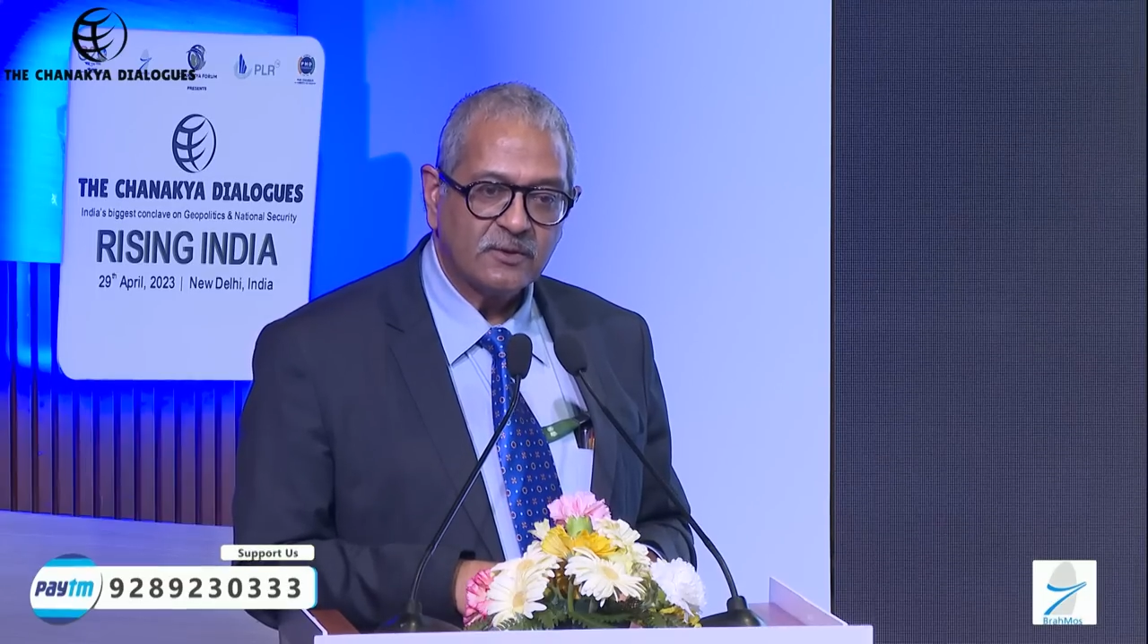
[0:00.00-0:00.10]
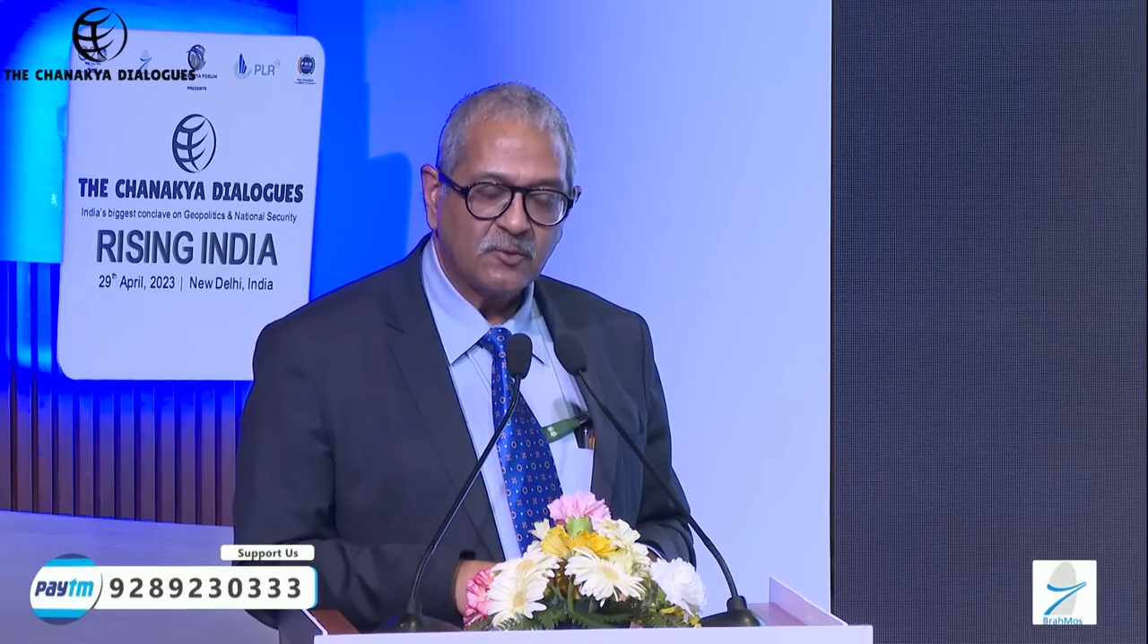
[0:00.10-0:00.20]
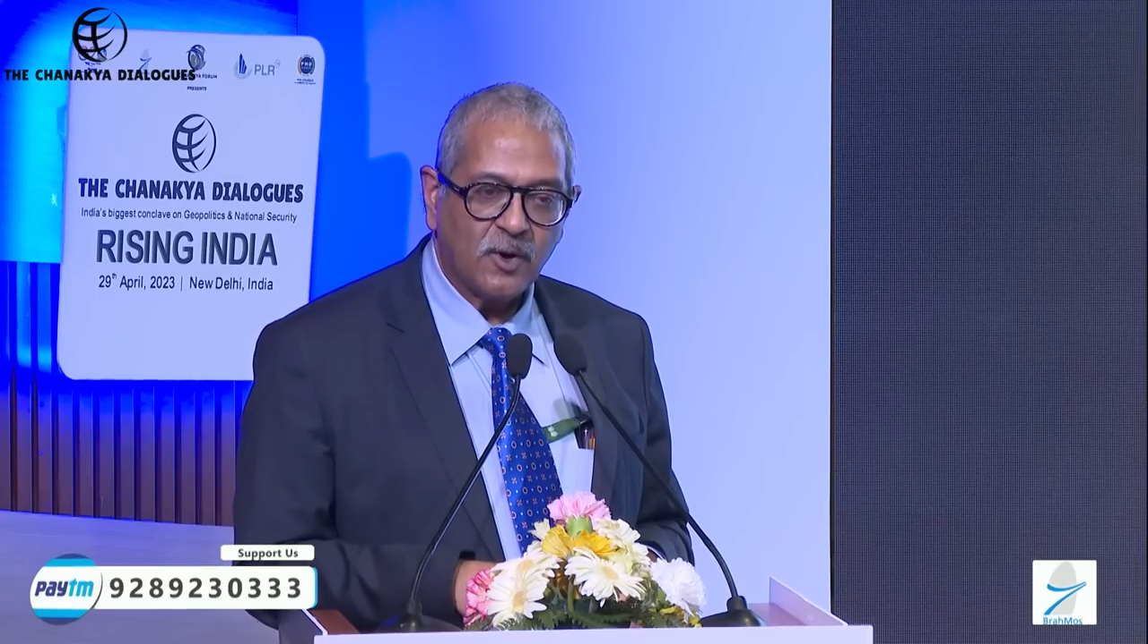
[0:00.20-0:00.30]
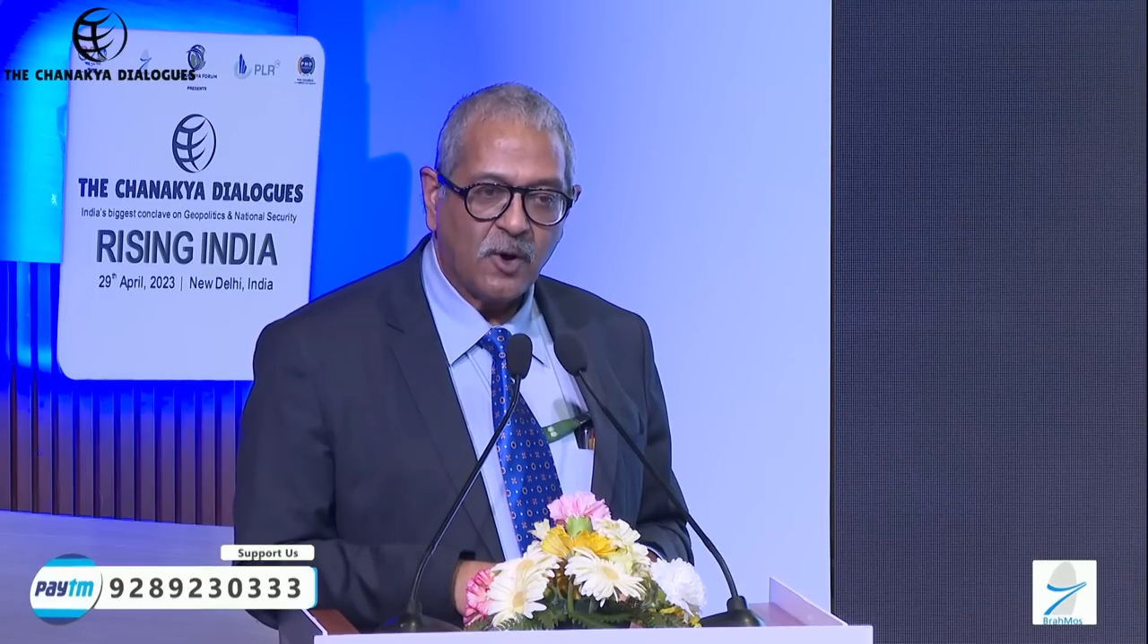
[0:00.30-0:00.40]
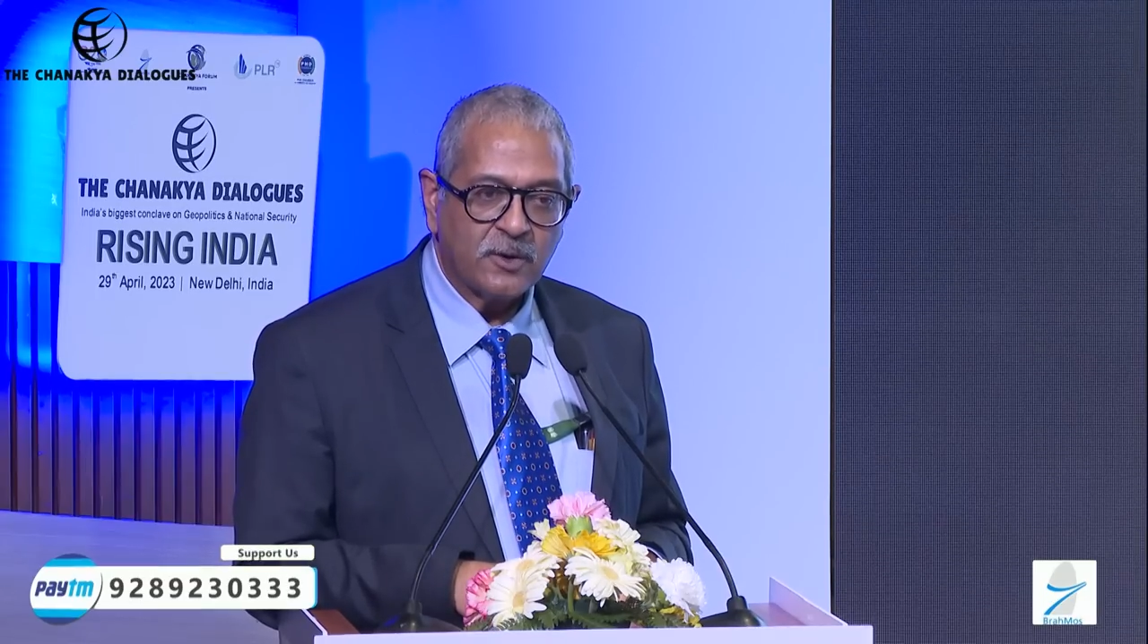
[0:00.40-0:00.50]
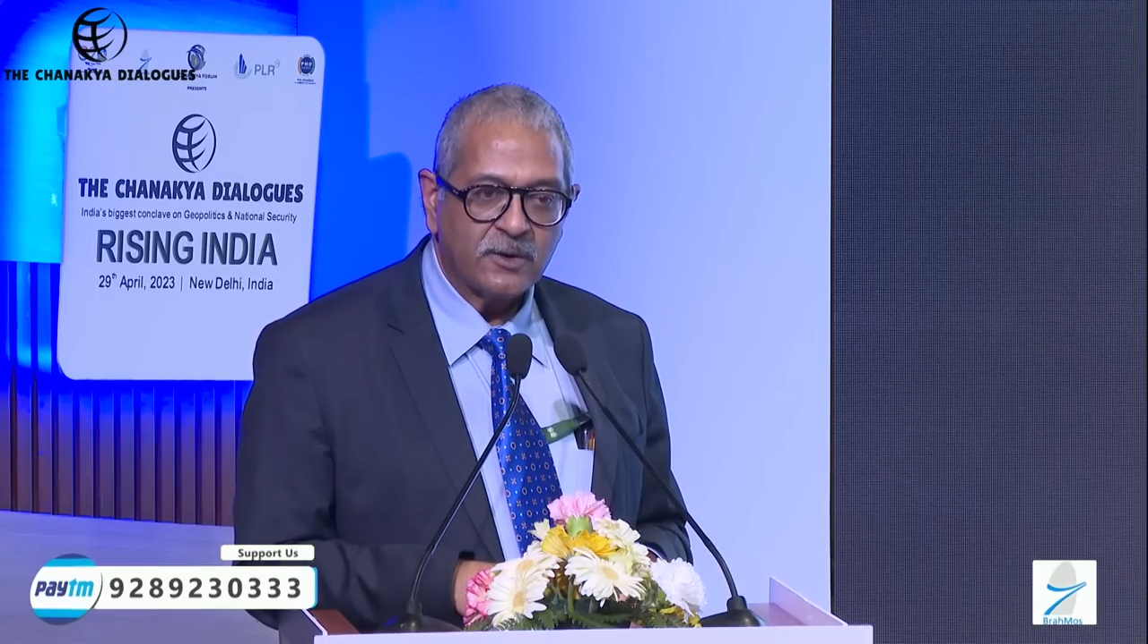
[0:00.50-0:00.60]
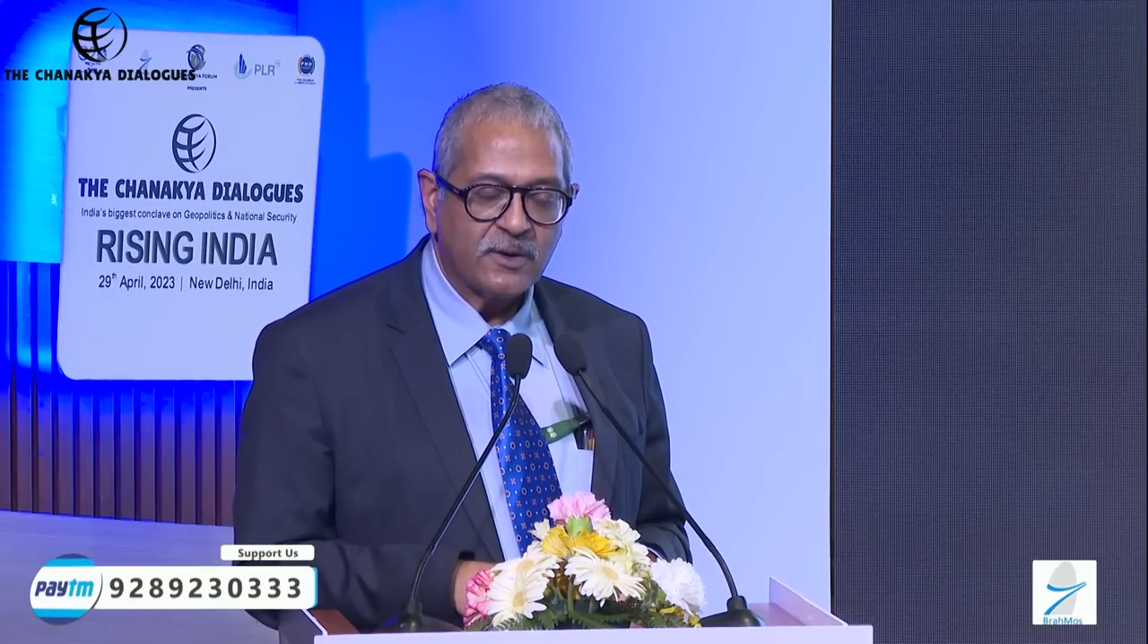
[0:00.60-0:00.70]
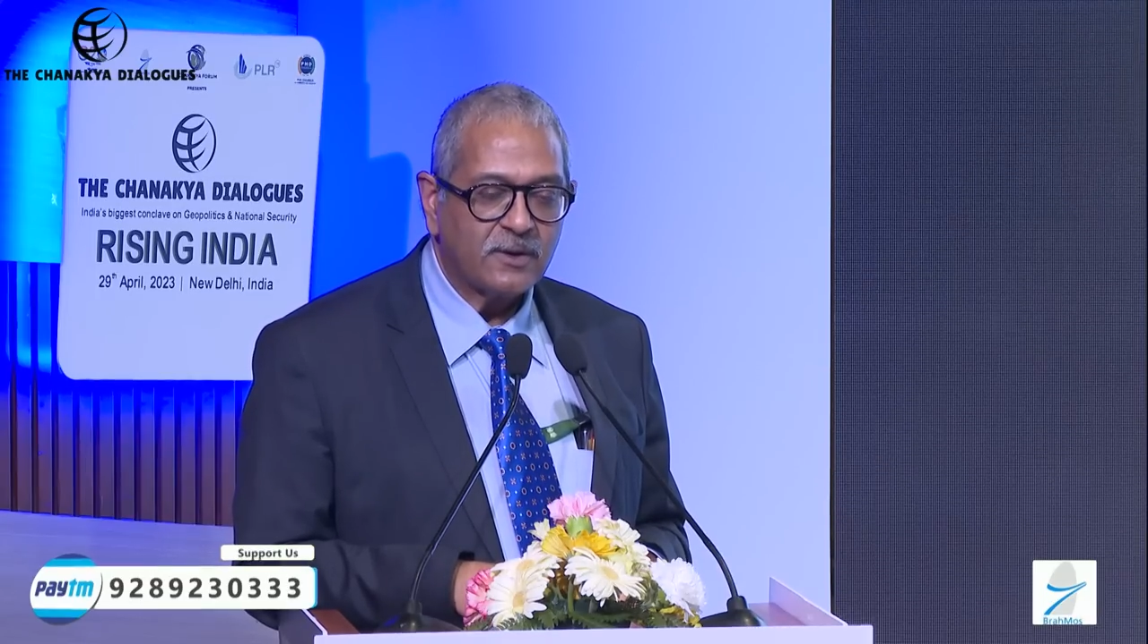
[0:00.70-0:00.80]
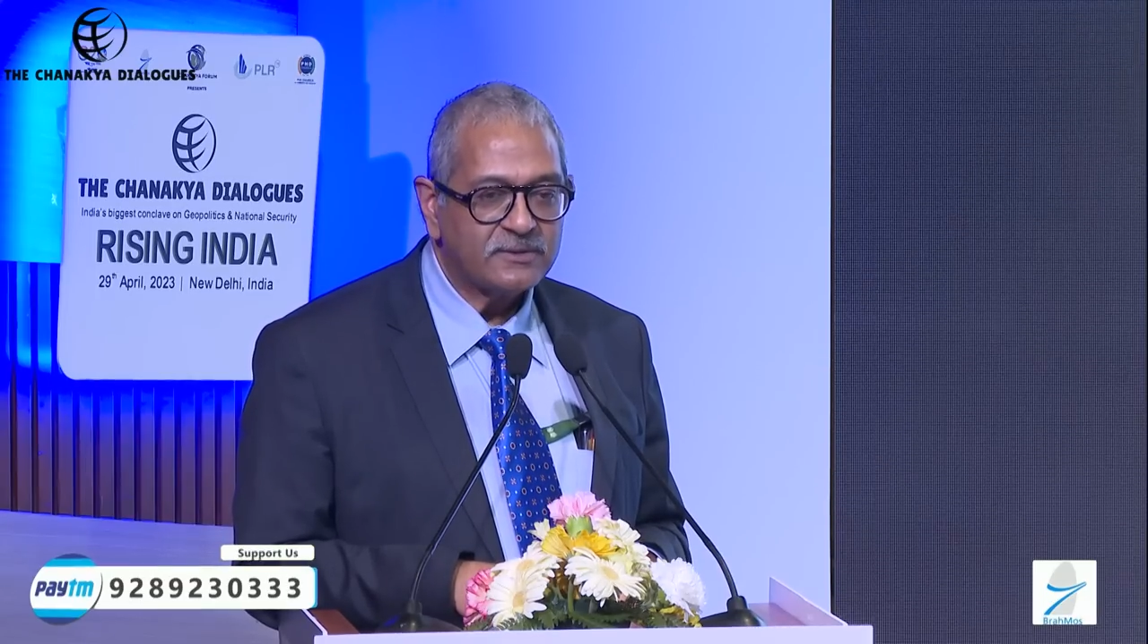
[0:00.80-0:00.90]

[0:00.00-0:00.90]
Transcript: on uh,